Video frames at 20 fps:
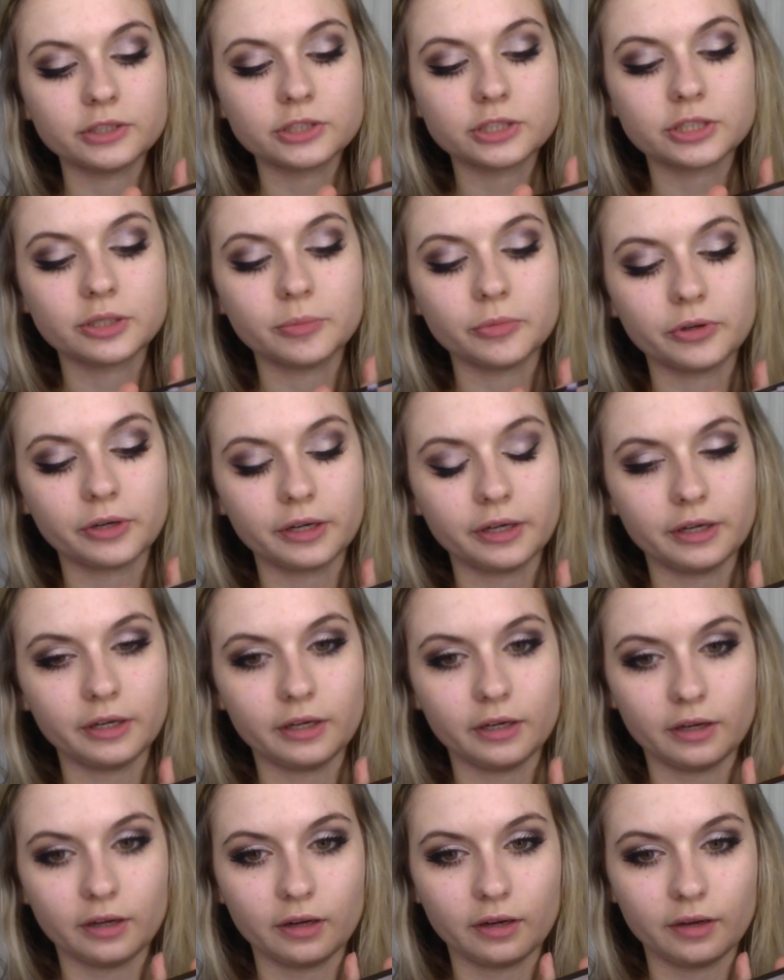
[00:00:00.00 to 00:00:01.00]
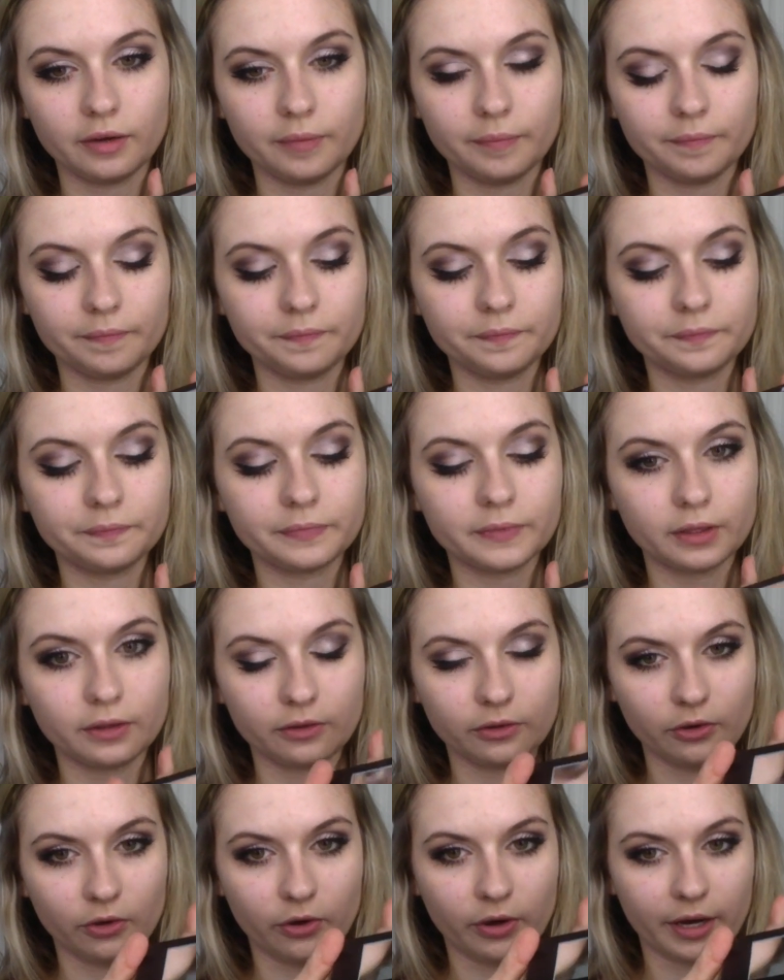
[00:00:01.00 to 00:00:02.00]
shimmery
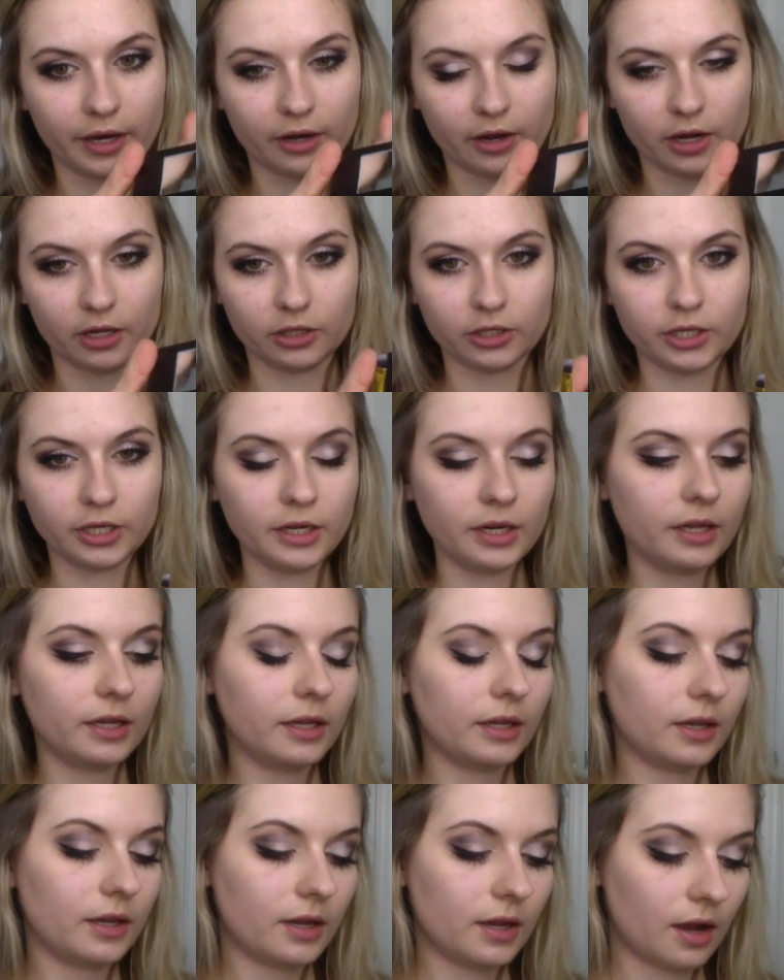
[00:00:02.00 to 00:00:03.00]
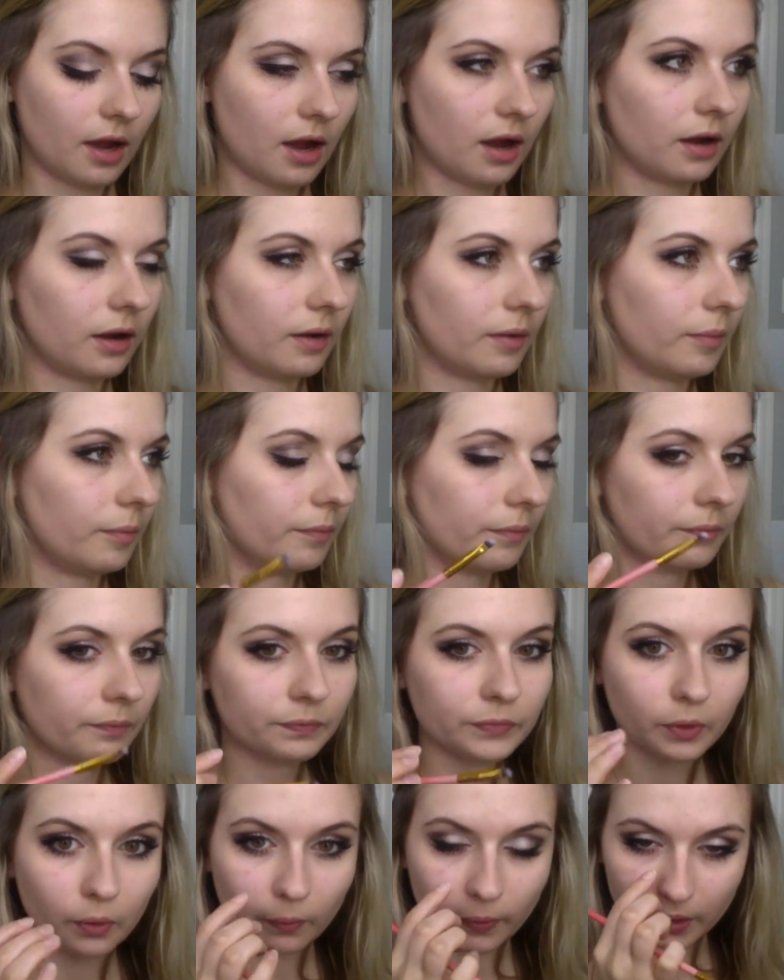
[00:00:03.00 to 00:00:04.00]
gray color,
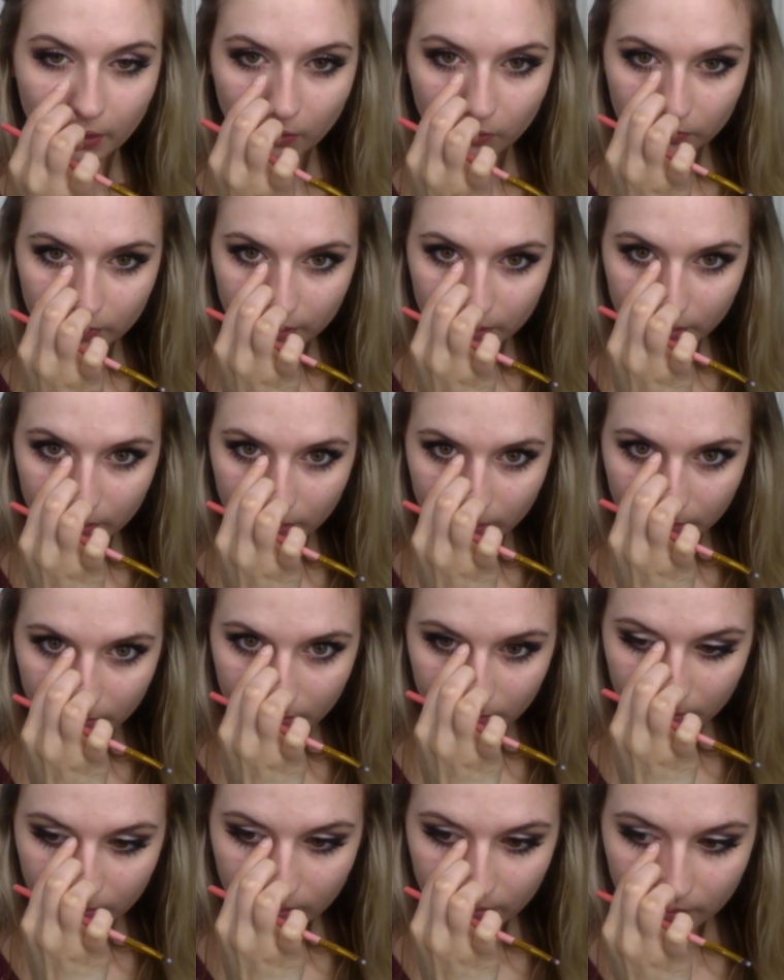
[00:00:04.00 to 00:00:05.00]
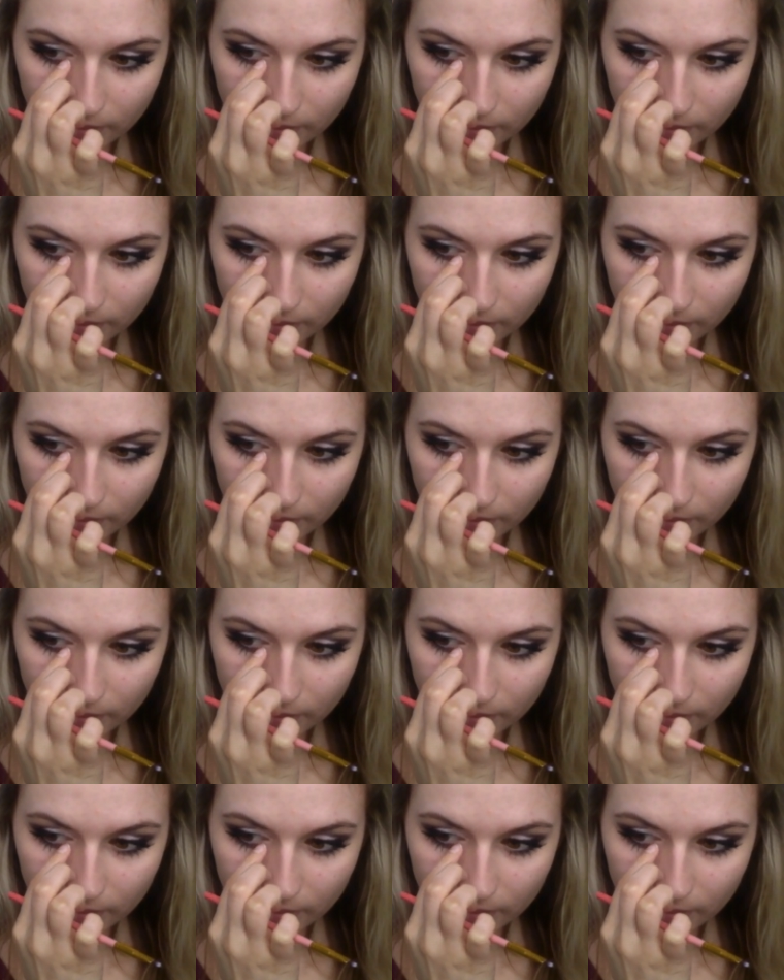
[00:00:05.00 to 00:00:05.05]
right over here